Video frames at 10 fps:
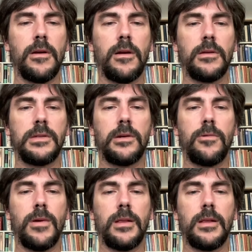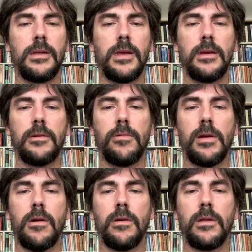Consequently, Dick
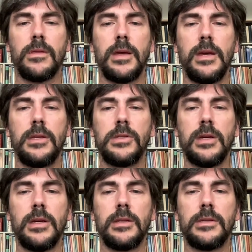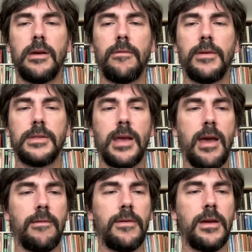regarded the I Ching itself as
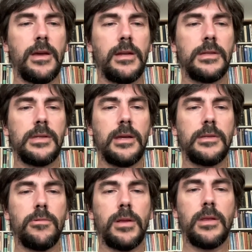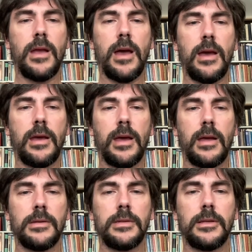having, in a sense, written High
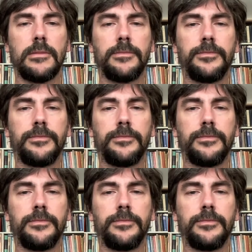Castle,